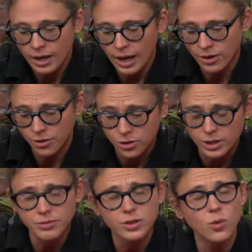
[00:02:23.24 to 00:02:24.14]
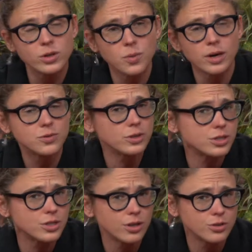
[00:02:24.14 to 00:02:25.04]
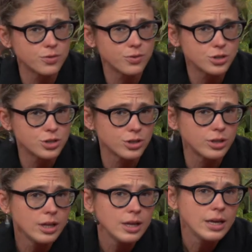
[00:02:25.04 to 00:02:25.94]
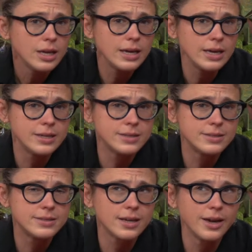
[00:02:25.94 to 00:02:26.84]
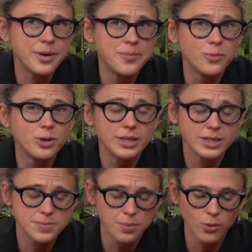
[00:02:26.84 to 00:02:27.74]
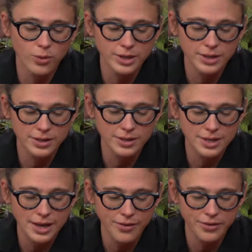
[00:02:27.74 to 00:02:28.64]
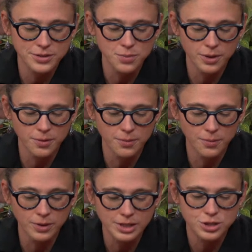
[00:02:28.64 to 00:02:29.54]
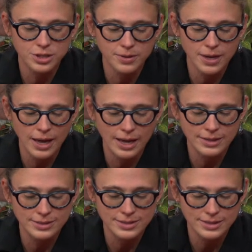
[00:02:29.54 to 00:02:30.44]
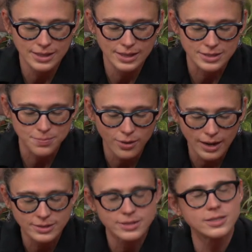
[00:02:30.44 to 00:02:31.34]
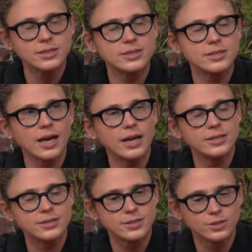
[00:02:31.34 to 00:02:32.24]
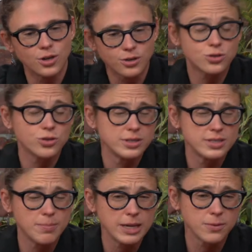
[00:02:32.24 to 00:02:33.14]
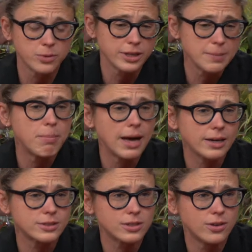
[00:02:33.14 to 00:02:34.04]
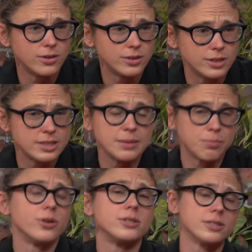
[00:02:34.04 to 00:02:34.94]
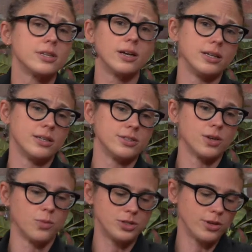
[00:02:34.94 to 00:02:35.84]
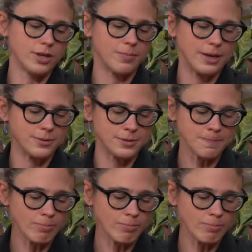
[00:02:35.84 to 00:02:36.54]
And our third level course, Why is Religion Controversial?, is um, really exploring the areas where religion and its practices and doctrines make a real impact on contemporary society. So we talk about